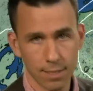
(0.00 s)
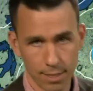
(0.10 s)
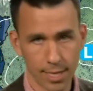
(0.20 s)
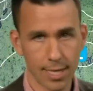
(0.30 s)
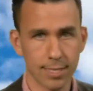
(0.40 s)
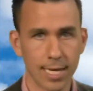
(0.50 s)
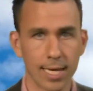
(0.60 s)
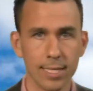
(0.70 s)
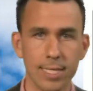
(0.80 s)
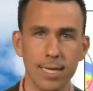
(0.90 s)
Like I say,
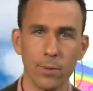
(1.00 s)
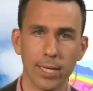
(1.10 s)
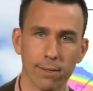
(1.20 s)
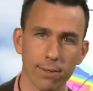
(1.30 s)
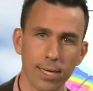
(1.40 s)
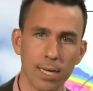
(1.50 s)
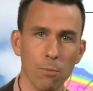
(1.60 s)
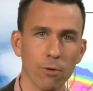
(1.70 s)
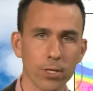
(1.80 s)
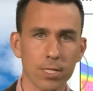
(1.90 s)
continuing the theme
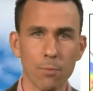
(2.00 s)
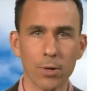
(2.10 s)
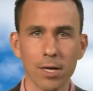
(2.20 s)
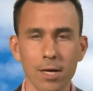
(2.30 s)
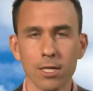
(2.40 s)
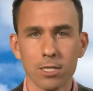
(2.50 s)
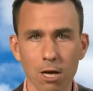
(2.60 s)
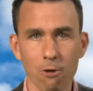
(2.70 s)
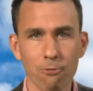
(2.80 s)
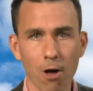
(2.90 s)
of the summer
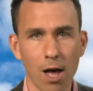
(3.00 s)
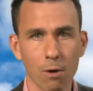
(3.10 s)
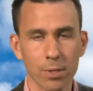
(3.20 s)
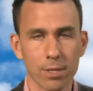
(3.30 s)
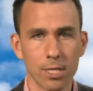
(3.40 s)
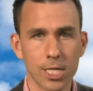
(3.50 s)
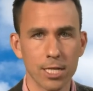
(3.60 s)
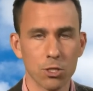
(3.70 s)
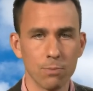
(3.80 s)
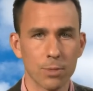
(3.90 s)
so far with the
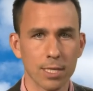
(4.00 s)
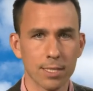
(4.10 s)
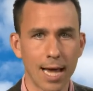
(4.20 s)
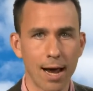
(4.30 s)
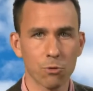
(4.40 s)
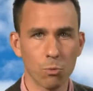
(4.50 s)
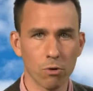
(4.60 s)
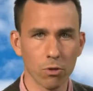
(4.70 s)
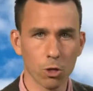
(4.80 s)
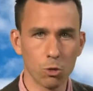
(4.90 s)
jet stream to the south,
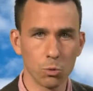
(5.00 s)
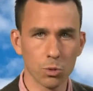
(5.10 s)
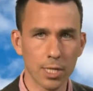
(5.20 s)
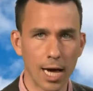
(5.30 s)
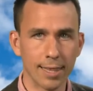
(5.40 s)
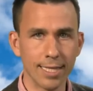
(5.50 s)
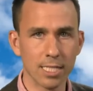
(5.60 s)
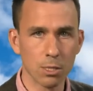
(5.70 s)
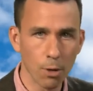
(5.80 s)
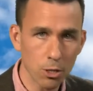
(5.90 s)
we're on the cool side. This
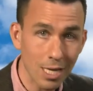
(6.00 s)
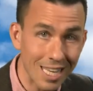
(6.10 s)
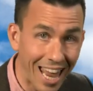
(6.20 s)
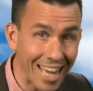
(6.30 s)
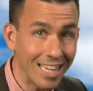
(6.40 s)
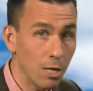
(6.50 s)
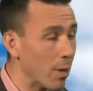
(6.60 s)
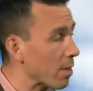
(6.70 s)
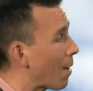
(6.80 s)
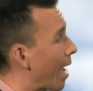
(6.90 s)
is the most likely
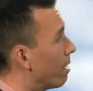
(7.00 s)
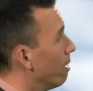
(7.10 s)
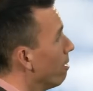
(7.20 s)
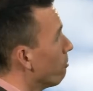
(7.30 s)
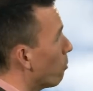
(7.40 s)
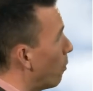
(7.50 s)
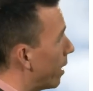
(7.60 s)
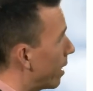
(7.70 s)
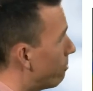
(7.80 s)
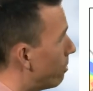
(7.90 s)
weather pattern for
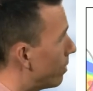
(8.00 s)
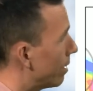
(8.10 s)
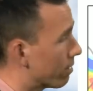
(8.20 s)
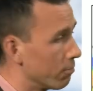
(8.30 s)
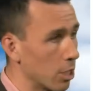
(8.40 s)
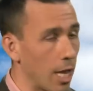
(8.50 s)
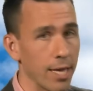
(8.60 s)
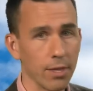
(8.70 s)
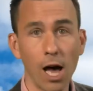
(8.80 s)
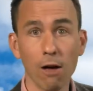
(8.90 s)
Monday, the 15th of
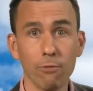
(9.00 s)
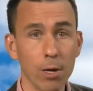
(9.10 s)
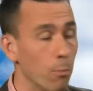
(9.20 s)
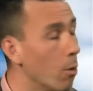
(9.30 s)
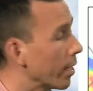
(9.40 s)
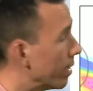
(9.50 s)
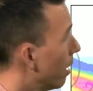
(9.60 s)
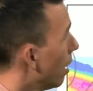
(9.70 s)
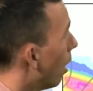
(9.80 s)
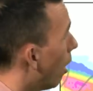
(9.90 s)
July, the halfway point
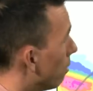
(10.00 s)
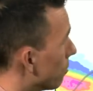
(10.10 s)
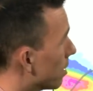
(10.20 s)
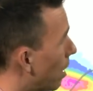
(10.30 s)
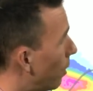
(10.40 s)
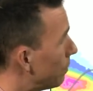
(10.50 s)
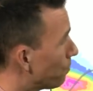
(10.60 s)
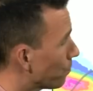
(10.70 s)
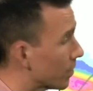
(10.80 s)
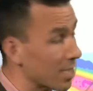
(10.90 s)
of summer,
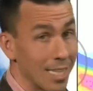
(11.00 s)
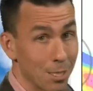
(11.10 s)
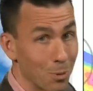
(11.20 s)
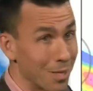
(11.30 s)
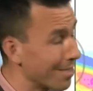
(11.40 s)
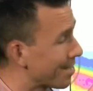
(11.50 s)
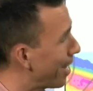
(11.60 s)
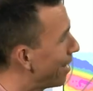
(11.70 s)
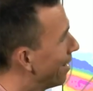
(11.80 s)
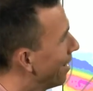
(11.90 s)
St. Swithin's
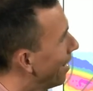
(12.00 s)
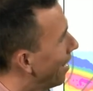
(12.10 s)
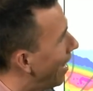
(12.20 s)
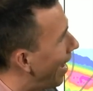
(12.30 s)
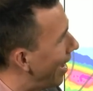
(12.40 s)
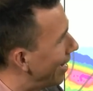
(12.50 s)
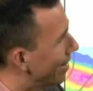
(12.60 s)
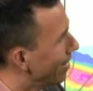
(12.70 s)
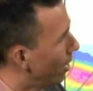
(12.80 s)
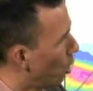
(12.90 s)
Day.
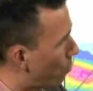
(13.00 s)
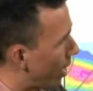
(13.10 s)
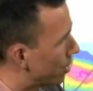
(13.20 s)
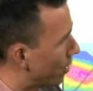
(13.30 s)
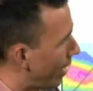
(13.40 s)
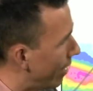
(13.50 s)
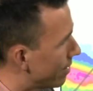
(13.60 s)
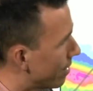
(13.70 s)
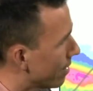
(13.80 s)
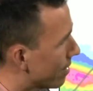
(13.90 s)
And low pressure there
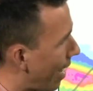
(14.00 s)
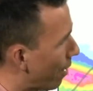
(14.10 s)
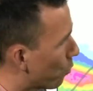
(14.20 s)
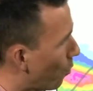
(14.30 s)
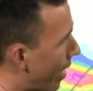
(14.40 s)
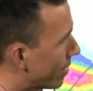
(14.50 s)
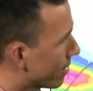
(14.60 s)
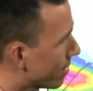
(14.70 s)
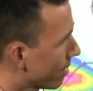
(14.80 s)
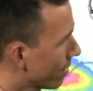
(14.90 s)
to the
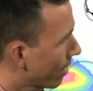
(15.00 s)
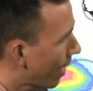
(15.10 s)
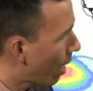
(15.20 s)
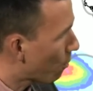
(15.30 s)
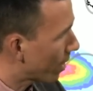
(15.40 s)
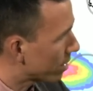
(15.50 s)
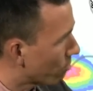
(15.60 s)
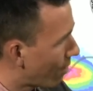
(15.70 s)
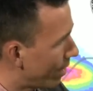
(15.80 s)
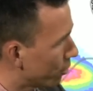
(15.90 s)
southwest Outbreaks
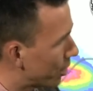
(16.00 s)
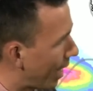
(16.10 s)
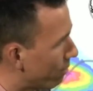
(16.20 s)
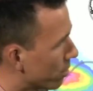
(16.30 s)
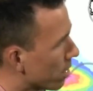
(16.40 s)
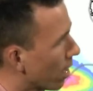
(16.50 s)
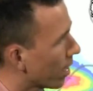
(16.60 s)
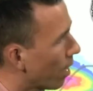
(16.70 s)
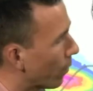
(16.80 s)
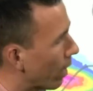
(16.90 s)
of rain or showers
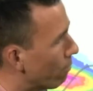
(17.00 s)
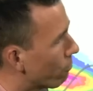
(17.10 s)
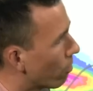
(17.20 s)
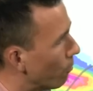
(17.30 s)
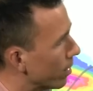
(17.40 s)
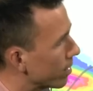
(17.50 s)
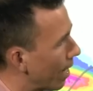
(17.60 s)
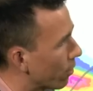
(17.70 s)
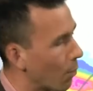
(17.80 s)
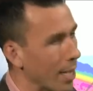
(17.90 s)
coming up from the
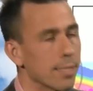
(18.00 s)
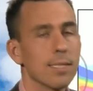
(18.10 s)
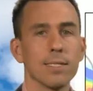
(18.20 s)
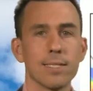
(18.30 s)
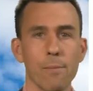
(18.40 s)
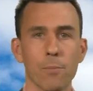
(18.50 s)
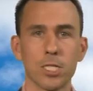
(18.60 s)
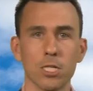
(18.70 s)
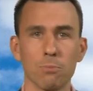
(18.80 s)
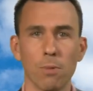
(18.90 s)
southwest,
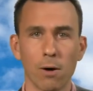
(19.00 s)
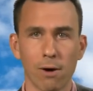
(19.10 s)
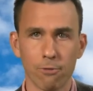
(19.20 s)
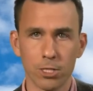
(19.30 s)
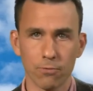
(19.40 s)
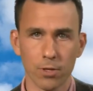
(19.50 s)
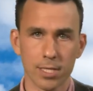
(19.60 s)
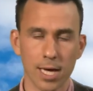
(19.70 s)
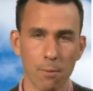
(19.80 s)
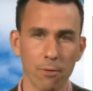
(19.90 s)
temperatures below average for the
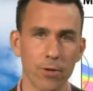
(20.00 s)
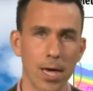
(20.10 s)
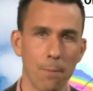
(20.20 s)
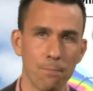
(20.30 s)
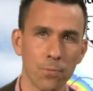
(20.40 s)
time of year.